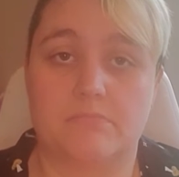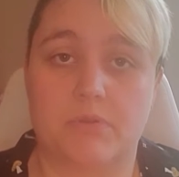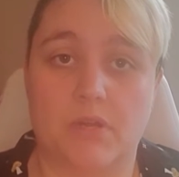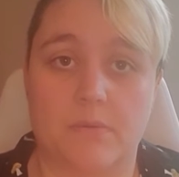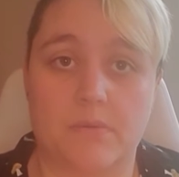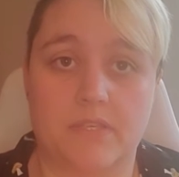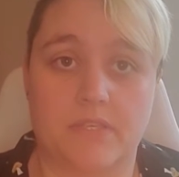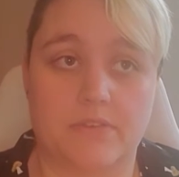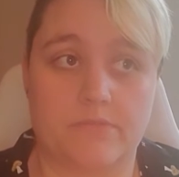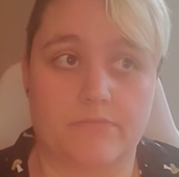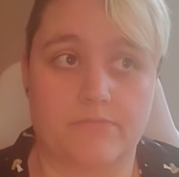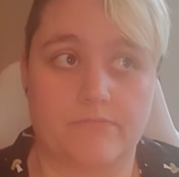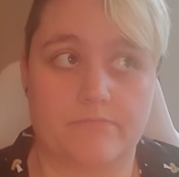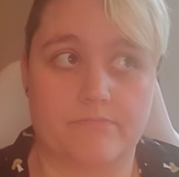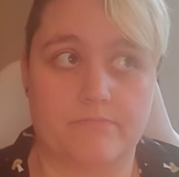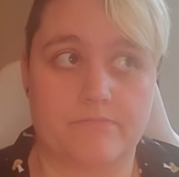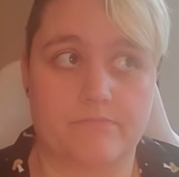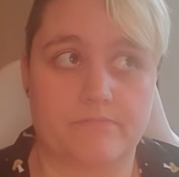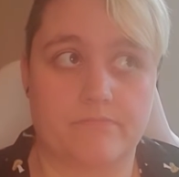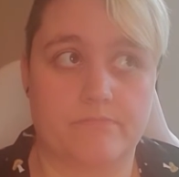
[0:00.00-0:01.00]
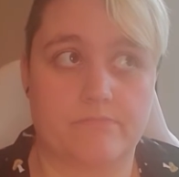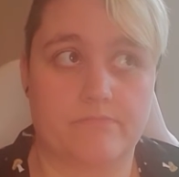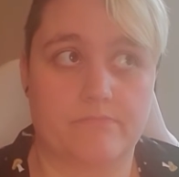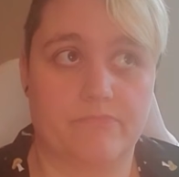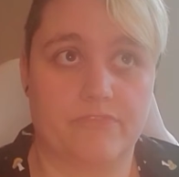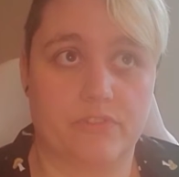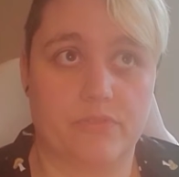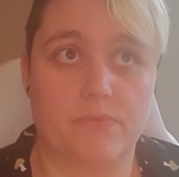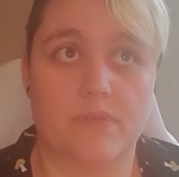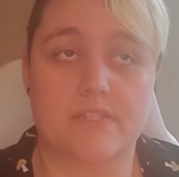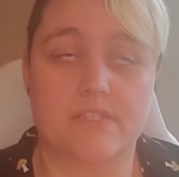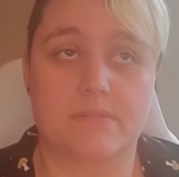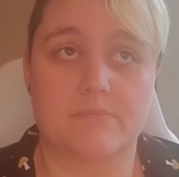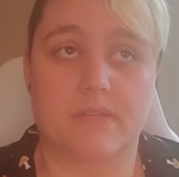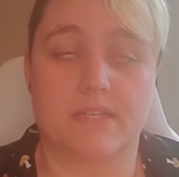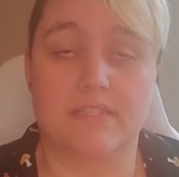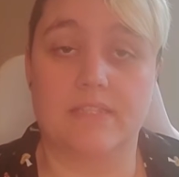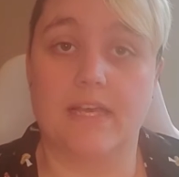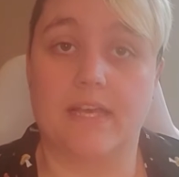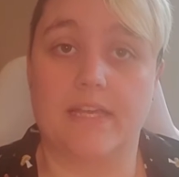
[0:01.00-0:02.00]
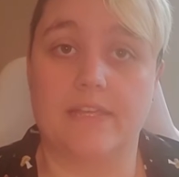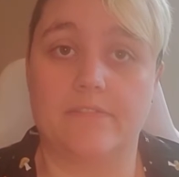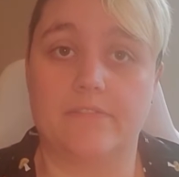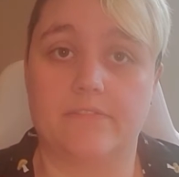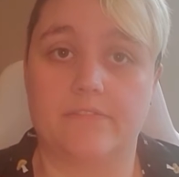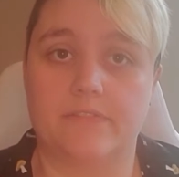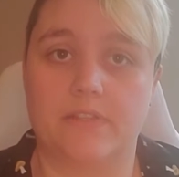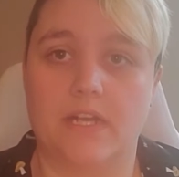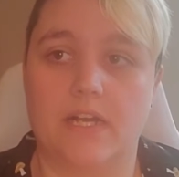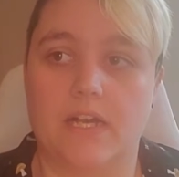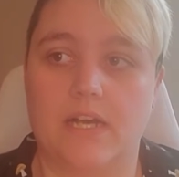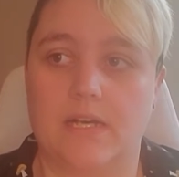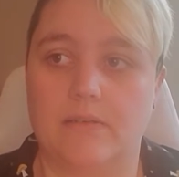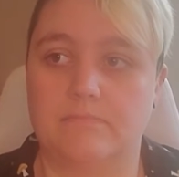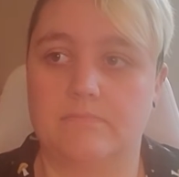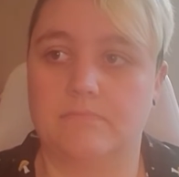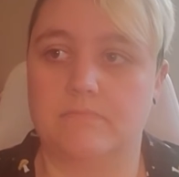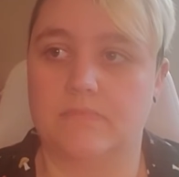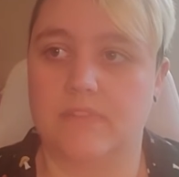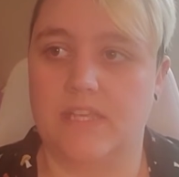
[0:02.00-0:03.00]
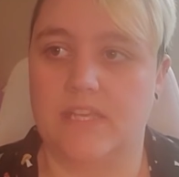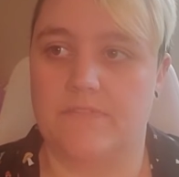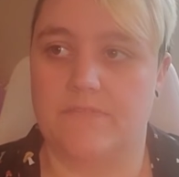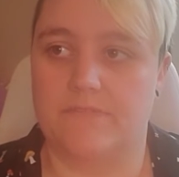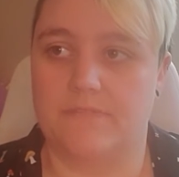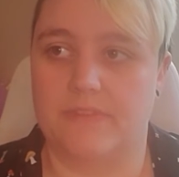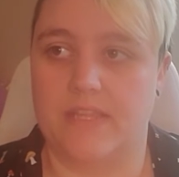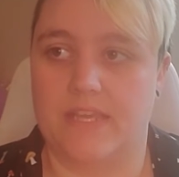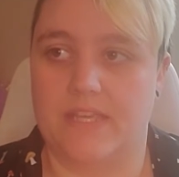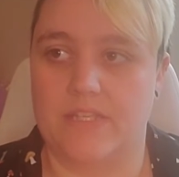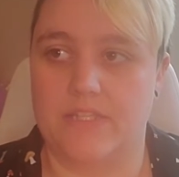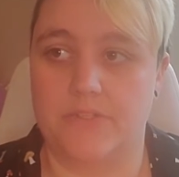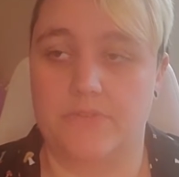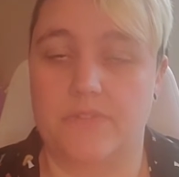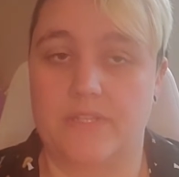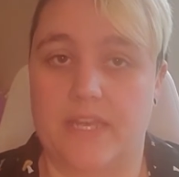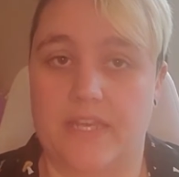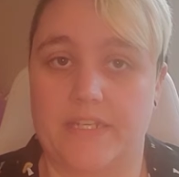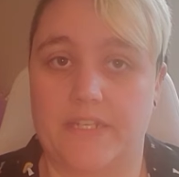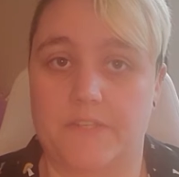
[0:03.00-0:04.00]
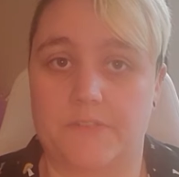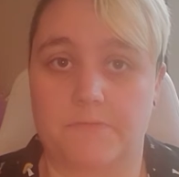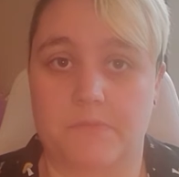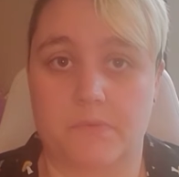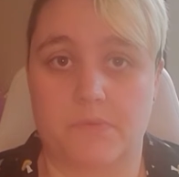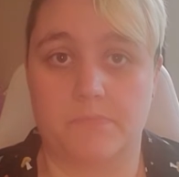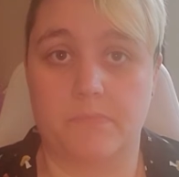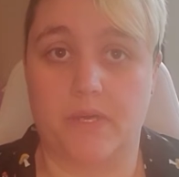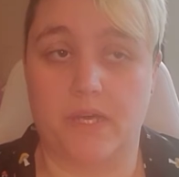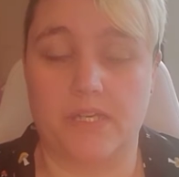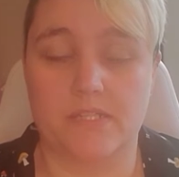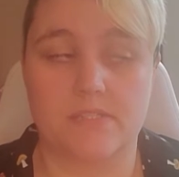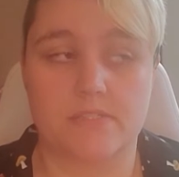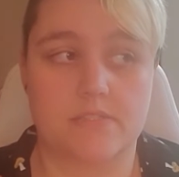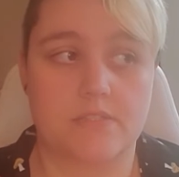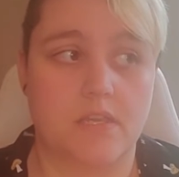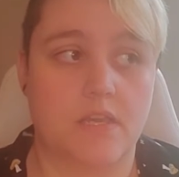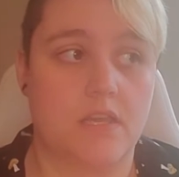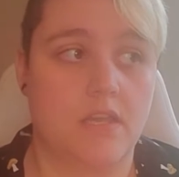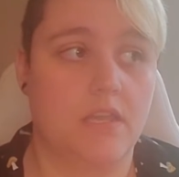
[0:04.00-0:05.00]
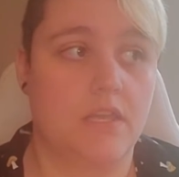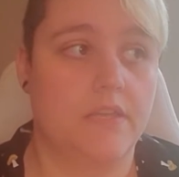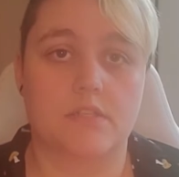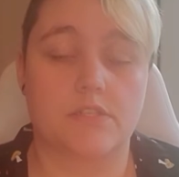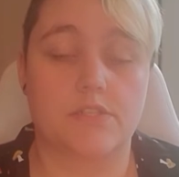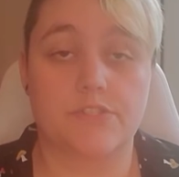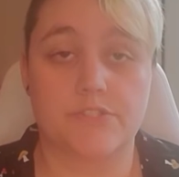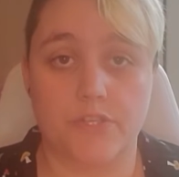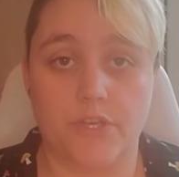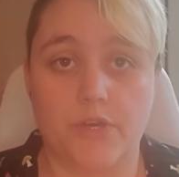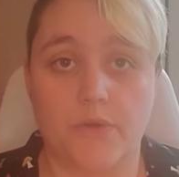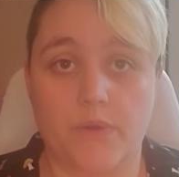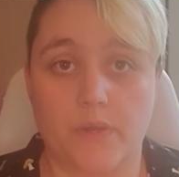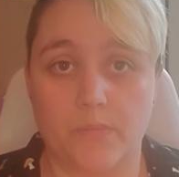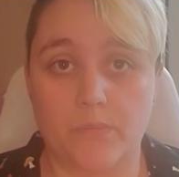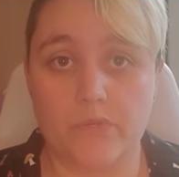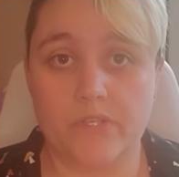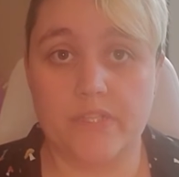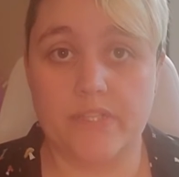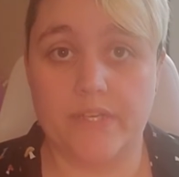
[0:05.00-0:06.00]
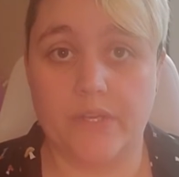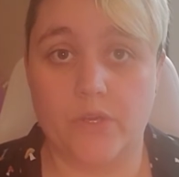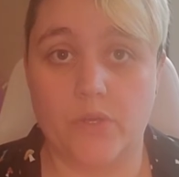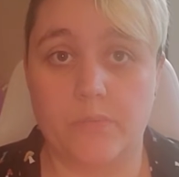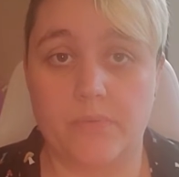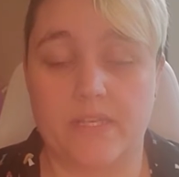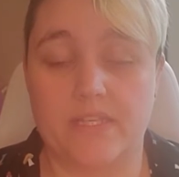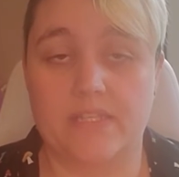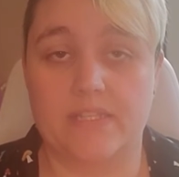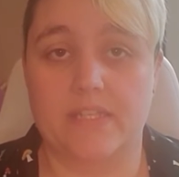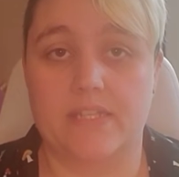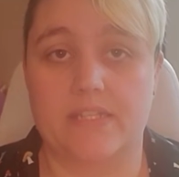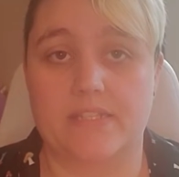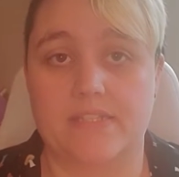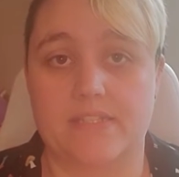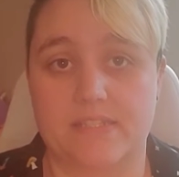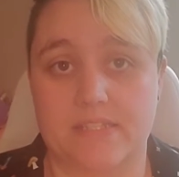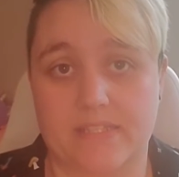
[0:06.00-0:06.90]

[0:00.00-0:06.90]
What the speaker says: probably for the rest of my life if they do diagnose me with POTS. So I'm really hoping that it's the